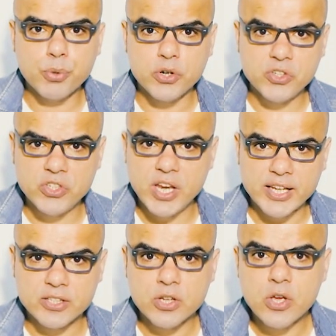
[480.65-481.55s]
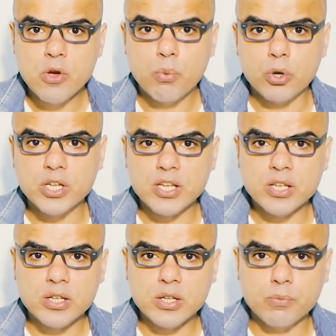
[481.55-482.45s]
you predict what
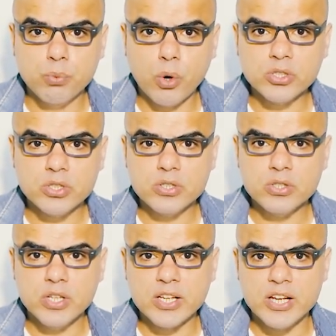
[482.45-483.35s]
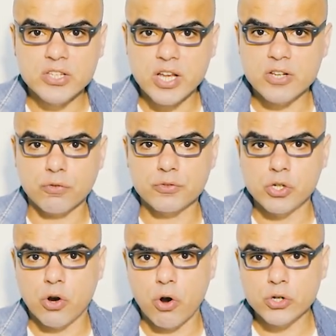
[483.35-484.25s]
the content of
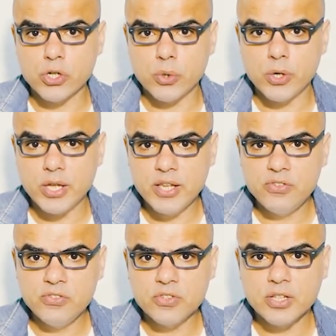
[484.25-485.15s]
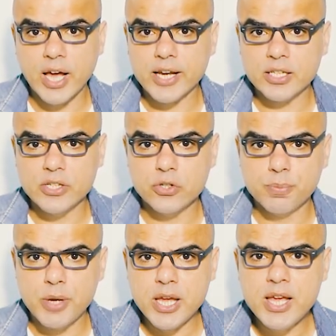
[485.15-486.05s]
the audio is likely
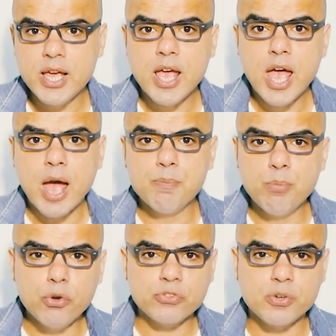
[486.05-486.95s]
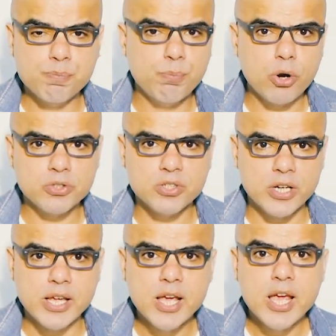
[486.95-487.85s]
to be, and most
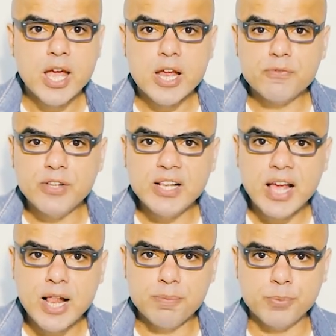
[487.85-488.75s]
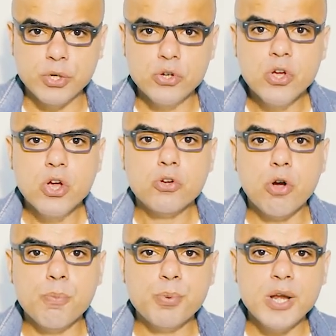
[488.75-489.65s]
importantly, it will help you
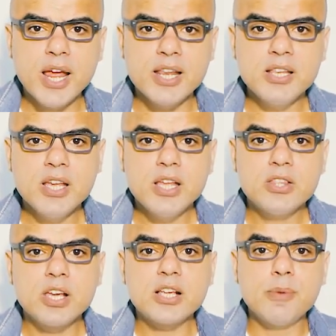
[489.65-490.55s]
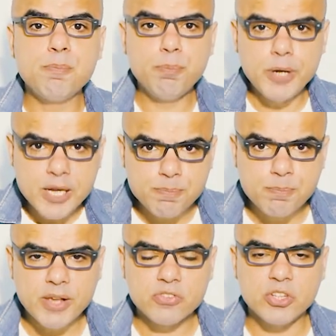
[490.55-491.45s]
comprehend the complete
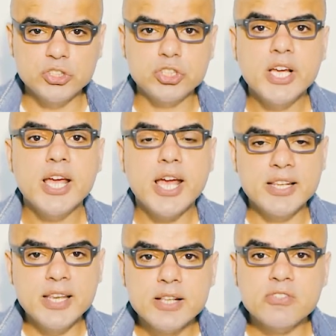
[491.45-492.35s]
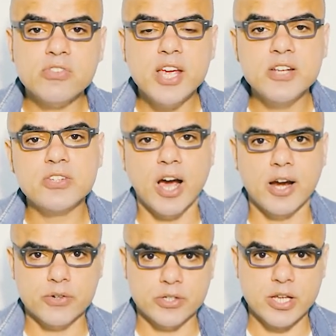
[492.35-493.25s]
message in its
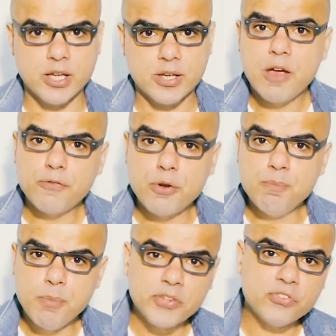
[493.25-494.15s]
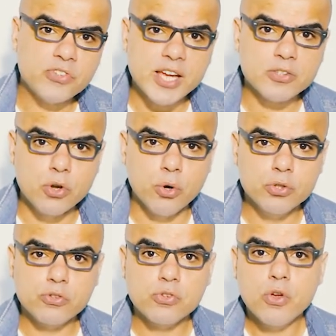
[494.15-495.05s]
entirety. If you must take
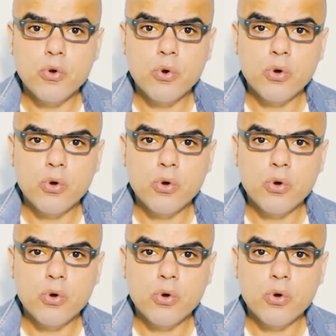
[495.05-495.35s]
notes,